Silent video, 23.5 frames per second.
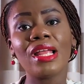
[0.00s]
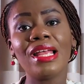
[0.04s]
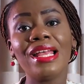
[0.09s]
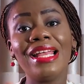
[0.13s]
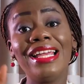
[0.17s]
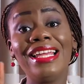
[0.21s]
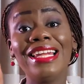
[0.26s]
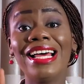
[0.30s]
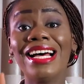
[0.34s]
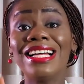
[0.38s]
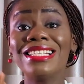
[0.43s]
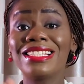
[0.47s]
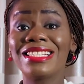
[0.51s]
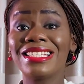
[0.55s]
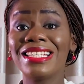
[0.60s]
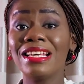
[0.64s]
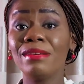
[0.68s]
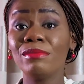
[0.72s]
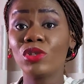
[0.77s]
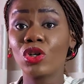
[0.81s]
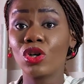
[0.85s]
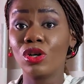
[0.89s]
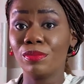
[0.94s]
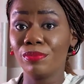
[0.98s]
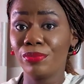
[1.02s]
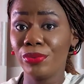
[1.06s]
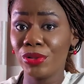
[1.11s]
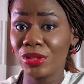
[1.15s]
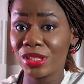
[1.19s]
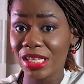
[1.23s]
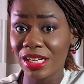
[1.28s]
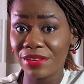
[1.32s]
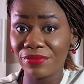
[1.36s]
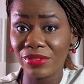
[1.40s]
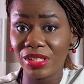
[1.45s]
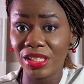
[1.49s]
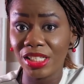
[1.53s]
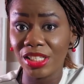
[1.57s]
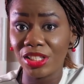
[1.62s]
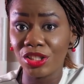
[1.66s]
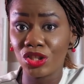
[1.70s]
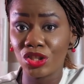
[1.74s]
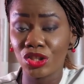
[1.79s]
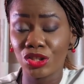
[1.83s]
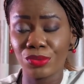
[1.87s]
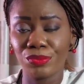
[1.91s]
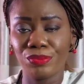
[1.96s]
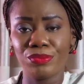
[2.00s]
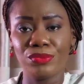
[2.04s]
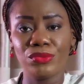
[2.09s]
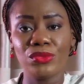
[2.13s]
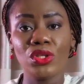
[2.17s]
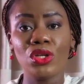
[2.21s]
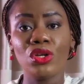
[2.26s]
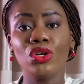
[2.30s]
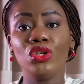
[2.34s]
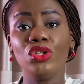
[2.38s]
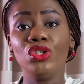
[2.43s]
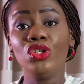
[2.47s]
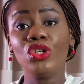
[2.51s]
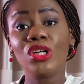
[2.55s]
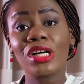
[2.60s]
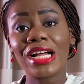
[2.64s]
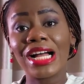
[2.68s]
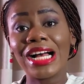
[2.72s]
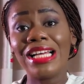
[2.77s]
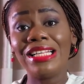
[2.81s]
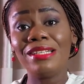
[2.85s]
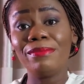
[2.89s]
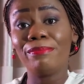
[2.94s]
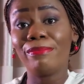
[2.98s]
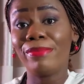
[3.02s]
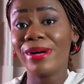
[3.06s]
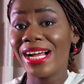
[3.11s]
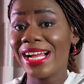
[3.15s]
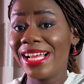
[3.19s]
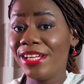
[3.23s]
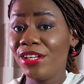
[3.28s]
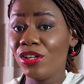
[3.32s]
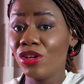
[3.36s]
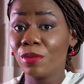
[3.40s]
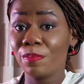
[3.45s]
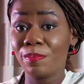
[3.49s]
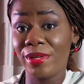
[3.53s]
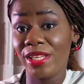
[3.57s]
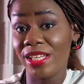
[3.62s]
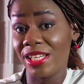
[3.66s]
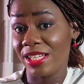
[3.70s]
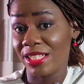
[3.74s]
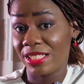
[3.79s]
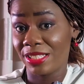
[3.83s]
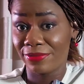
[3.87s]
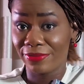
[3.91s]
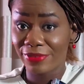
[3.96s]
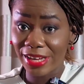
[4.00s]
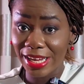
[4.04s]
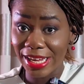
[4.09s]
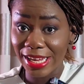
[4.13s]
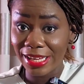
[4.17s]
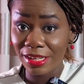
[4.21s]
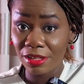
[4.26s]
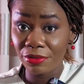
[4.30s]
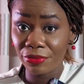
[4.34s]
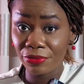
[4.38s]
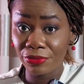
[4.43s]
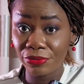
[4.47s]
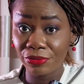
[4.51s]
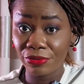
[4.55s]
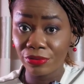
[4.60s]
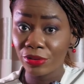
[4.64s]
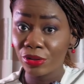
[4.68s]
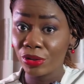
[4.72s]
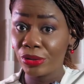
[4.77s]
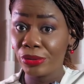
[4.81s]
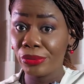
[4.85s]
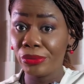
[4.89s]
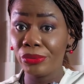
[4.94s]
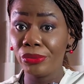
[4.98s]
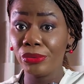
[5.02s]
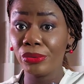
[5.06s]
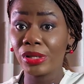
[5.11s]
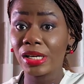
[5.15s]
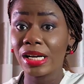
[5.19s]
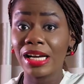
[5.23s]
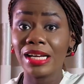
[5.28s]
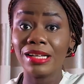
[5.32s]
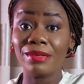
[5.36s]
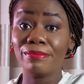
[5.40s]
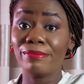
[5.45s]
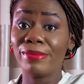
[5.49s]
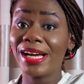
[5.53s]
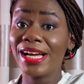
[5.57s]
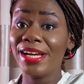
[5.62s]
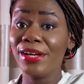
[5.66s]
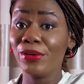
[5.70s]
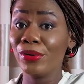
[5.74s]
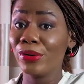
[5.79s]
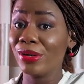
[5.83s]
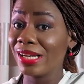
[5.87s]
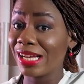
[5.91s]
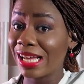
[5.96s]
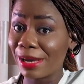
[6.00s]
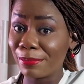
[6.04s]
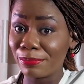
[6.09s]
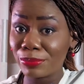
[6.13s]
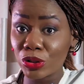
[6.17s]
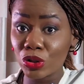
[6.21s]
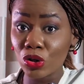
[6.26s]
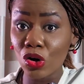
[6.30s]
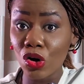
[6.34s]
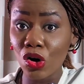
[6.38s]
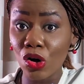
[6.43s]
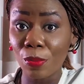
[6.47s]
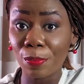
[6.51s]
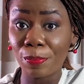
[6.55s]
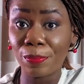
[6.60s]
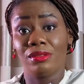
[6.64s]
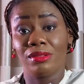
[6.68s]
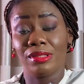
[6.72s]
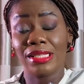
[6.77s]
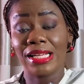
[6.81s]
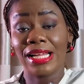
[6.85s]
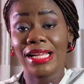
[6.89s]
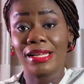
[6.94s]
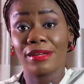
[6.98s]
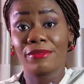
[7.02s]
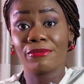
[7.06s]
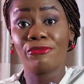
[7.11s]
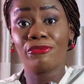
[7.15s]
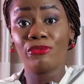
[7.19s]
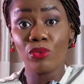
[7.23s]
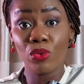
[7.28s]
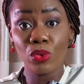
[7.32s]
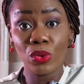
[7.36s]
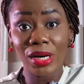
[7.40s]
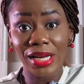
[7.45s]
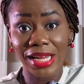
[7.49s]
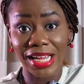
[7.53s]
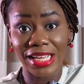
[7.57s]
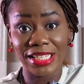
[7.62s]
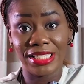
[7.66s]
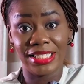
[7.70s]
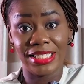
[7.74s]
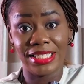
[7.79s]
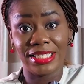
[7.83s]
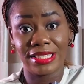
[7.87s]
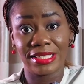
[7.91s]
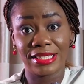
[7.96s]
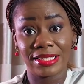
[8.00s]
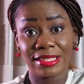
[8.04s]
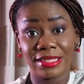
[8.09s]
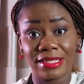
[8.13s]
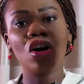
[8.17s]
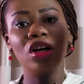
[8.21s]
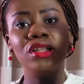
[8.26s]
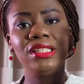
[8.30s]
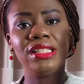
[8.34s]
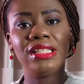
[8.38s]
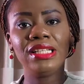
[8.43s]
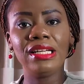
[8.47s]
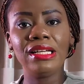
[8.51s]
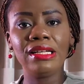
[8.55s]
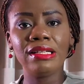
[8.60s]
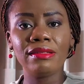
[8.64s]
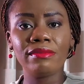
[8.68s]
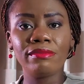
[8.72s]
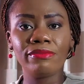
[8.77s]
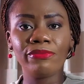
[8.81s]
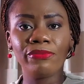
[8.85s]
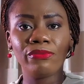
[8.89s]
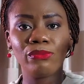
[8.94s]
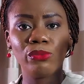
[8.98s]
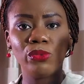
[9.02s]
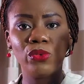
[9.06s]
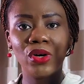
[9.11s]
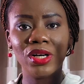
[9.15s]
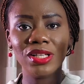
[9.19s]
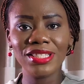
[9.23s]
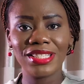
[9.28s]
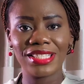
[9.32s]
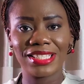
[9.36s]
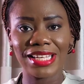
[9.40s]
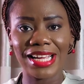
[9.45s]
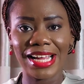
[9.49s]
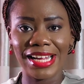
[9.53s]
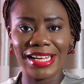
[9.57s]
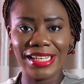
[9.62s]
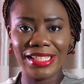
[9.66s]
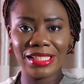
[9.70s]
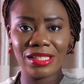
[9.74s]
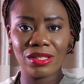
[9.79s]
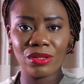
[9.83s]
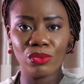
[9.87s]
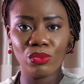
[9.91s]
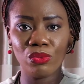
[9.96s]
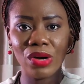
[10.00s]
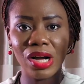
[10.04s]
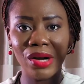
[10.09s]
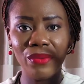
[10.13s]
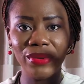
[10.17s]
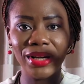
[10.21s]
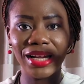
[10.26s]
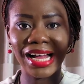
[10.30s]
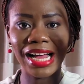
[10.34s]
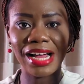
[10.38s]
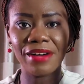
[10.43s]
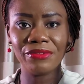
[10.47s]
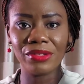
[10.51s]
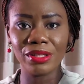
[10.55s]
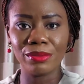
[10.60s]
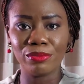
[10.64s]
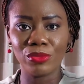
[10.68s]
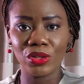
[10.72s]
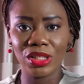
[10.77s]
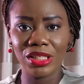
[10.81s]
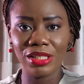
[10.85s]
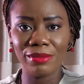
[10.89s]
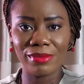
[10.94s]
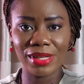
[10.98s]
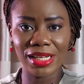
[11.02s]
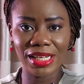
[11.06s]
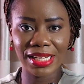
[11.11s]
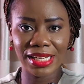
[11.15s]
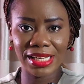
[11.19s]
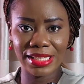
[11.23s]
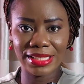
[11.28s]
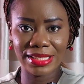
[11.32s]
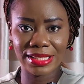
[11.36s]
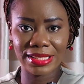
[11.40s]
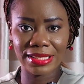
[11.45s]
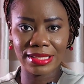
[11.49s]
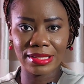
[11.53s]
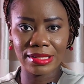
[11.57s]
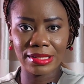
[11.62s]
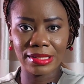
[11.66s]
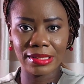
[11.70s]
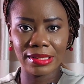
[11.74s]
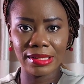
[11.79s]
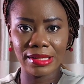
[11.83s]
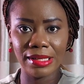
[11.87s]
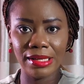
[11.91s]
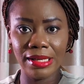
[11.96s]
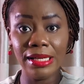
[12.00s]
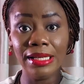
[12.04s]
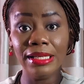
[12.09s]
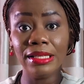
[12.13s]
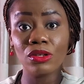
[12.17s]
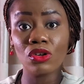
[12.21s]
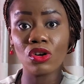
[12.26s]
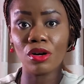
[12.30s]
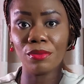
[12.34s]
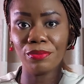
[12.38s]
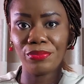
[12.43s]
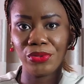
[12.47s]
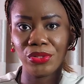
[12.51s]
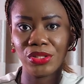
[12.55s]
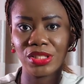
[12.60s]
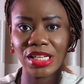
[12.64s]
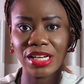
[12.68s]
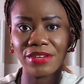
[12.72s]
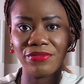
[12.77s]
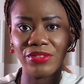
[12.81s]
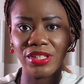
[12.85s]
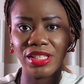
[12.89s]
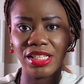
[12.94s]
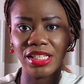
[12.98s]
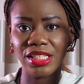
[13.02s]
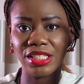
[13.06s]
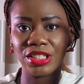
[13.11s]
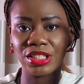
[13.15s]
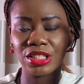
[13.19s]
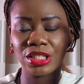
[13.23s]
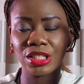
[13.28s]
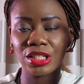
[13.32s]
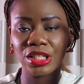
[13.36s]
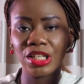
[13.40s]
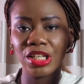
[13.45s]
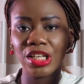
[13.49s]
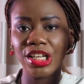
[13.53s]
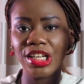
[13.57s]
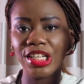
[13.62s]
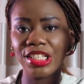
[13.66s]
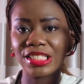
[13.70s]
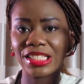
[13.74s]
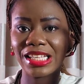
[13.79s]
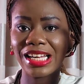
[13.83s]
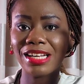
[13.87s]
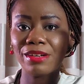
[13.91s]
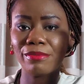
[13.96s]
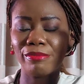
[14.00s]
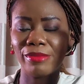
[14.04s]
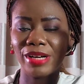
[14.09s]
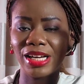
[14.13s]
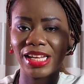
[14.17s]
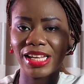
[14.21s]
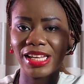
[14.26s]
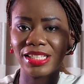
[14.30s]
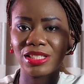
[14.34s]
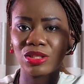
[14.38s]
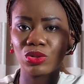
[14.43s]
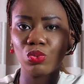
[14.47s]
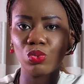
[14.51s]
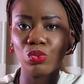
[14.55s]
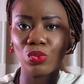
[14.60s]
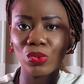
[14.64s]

In that same Computer Village, you can buy your PS5, you can buy your laptop, like full gadgets. On the one side, where we have the money market in Computer Village, is that market